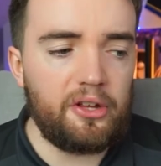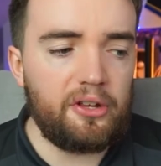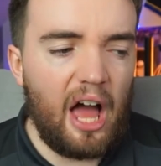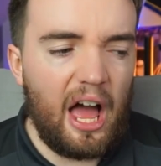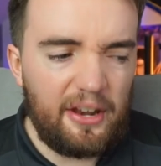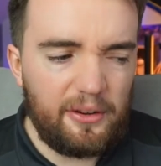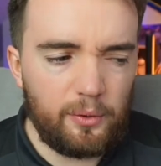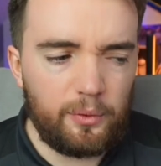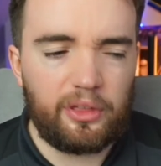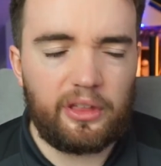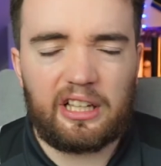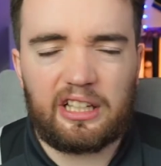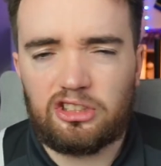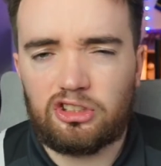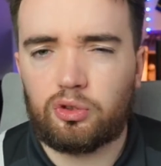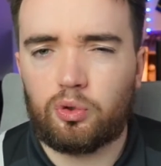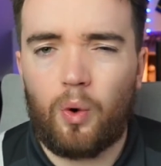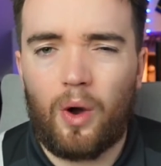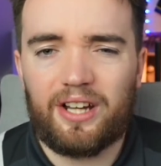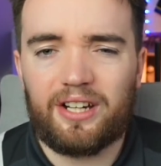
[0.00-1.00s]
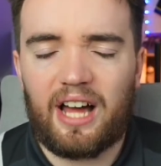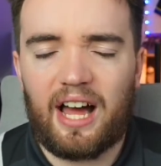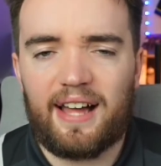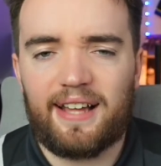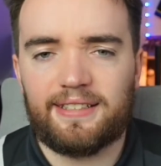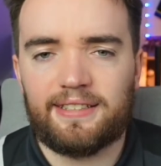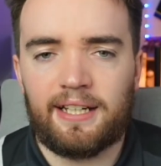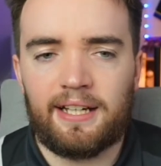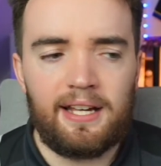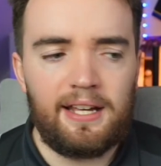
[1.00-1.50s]
I don't think he's quite
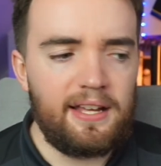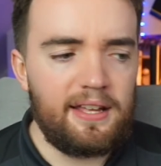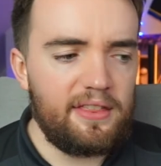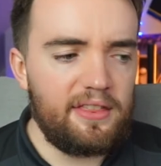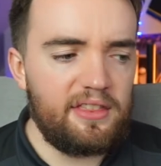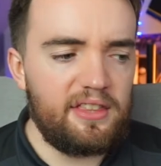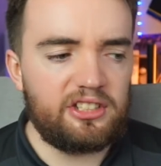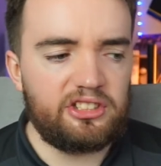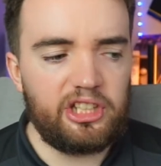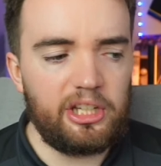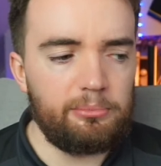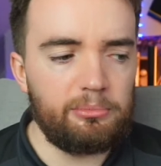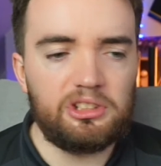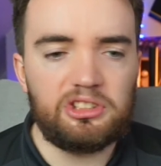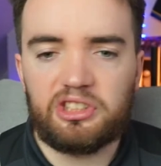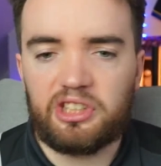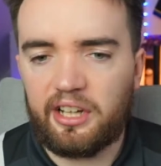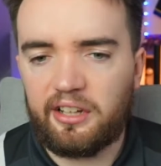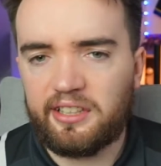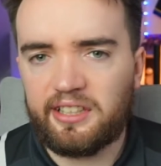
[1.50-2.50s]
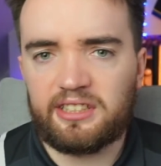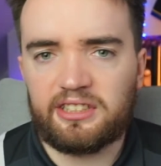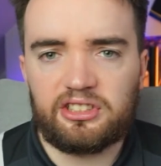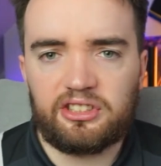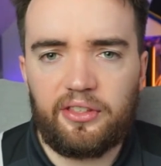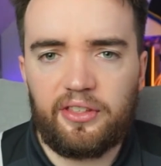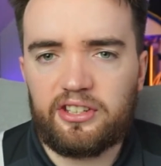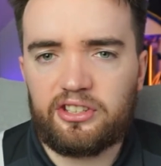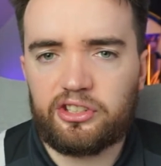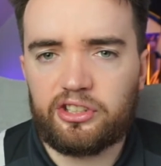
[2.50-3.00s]
had the same resilience
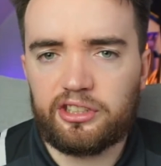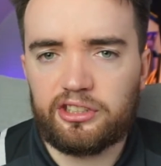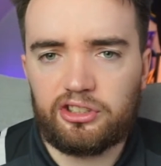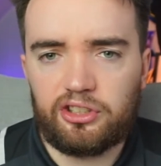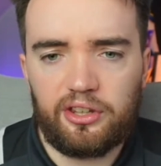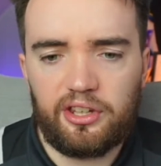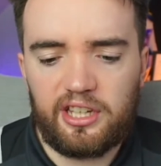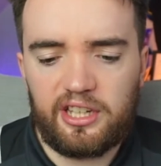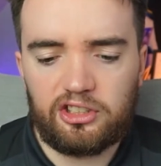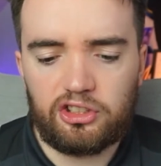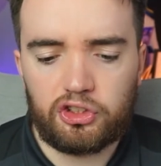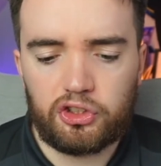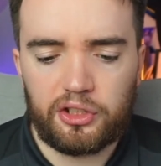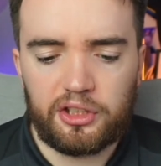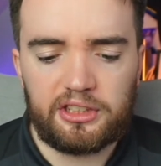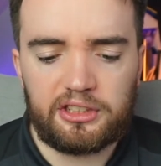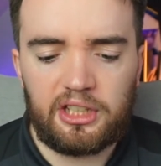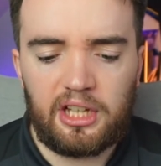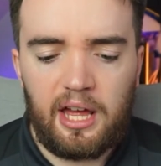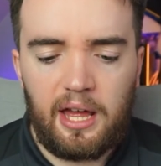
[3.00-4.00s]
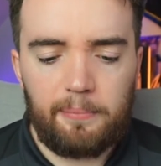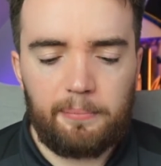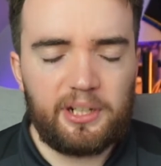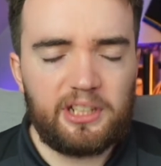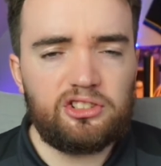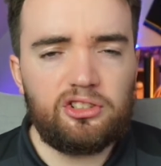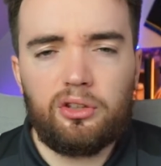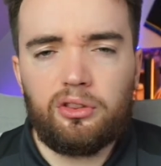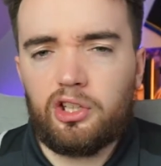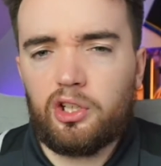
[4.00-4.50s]
this year to the injuries, but he's
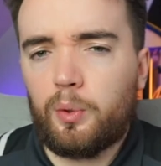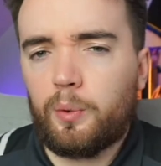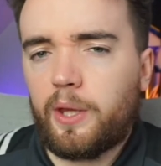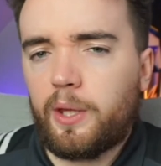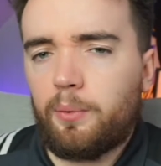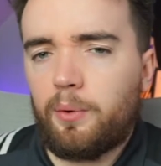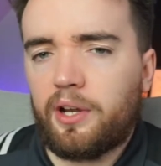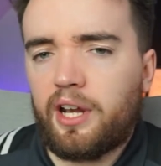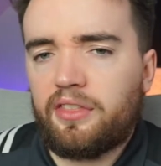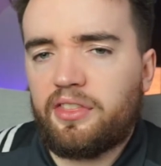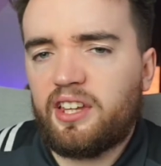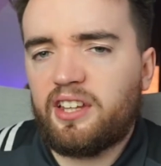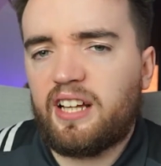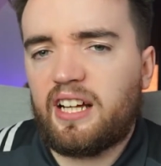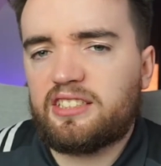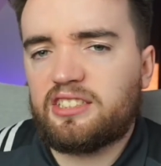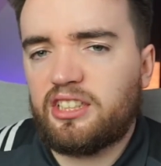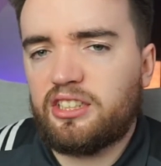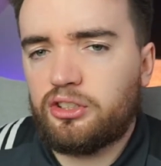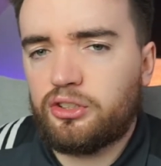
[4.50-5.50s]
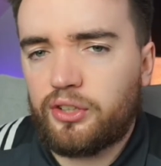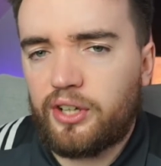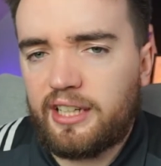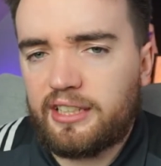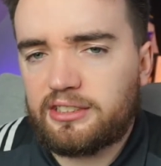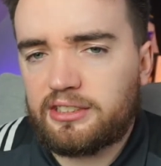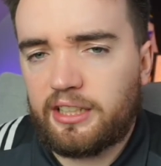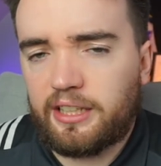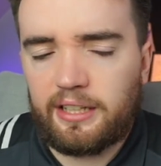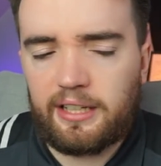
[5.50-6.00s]
not the only one. I think that's
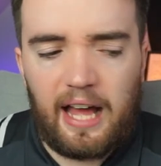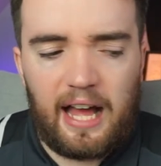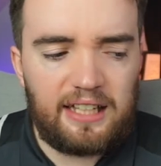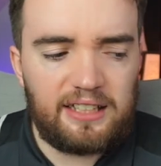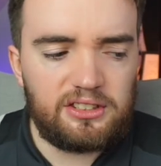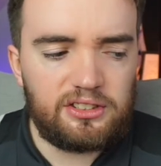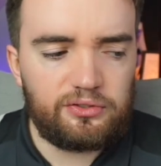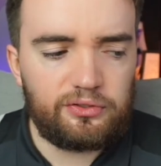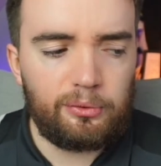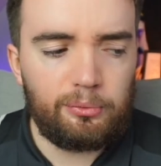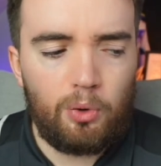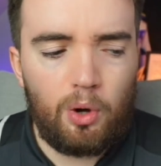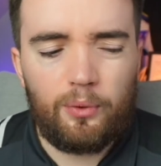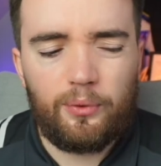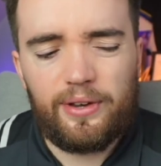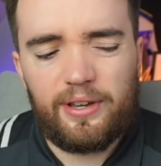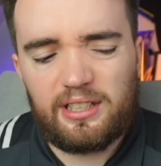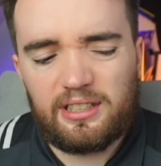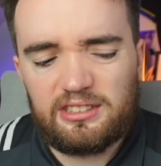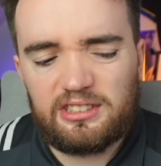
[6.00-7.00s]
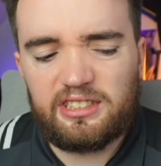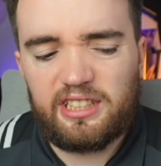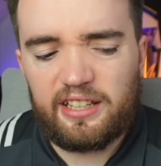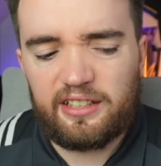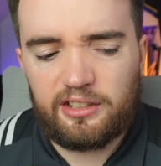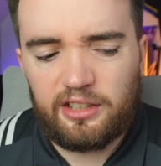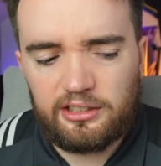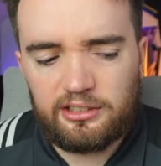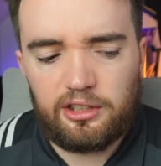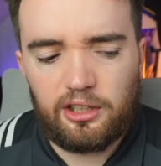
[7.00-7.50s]
interesting, and from what we can see, it
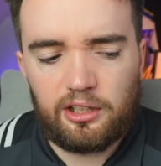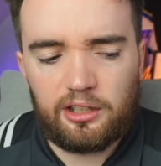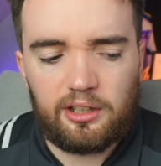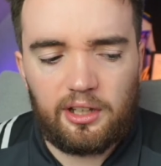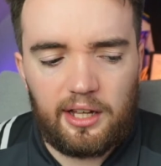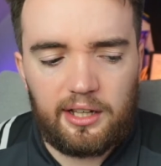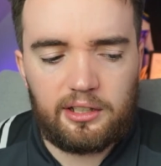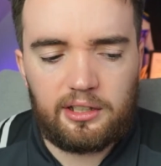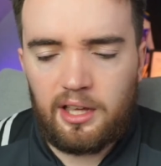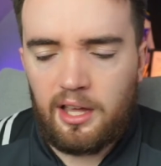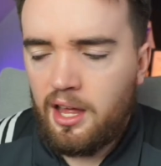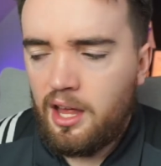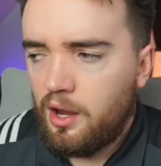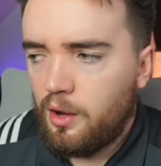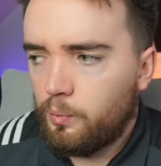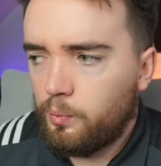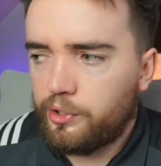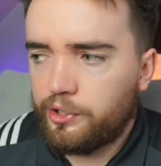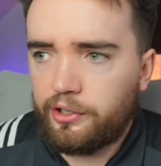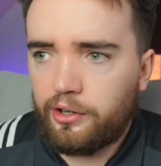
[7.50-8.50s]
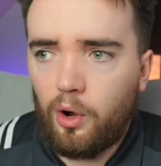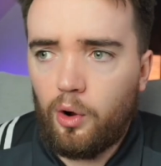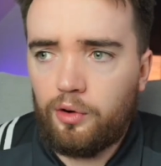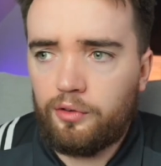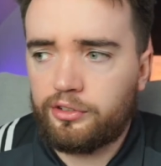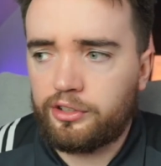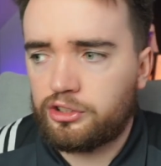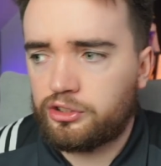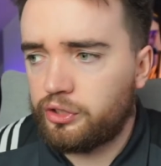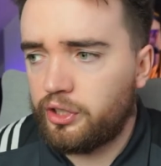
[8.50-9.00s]
does look like we're
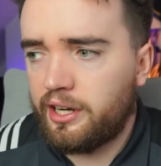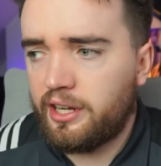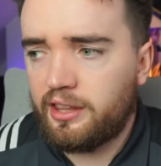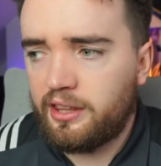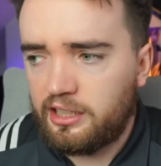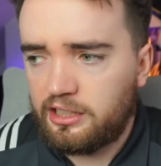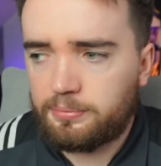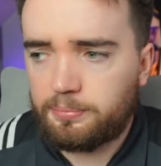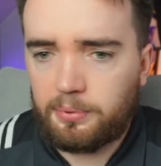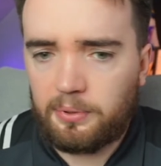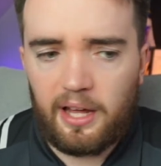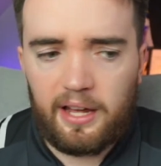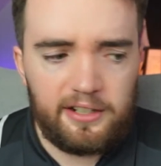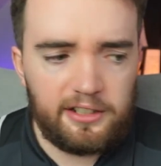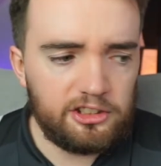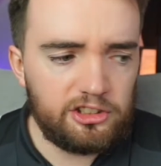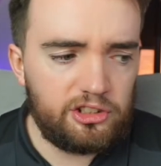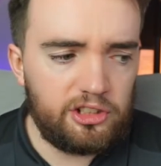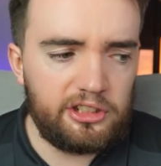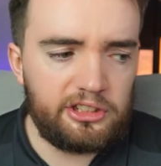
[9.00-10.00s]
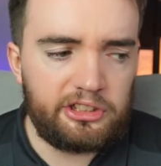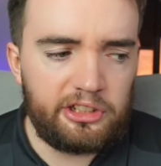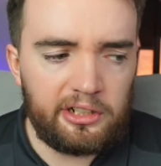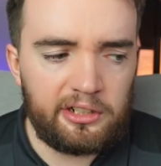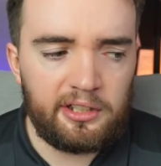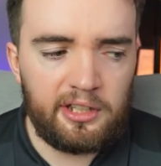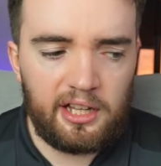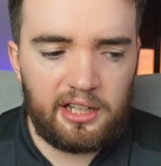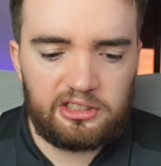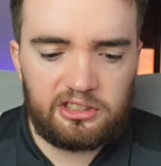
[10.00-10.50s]
overtraining these players to a
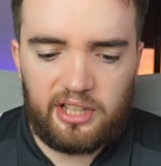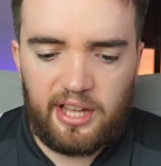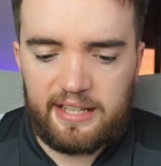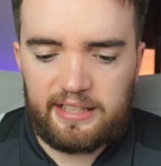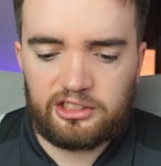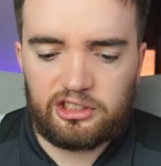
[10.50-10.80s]
certain extent.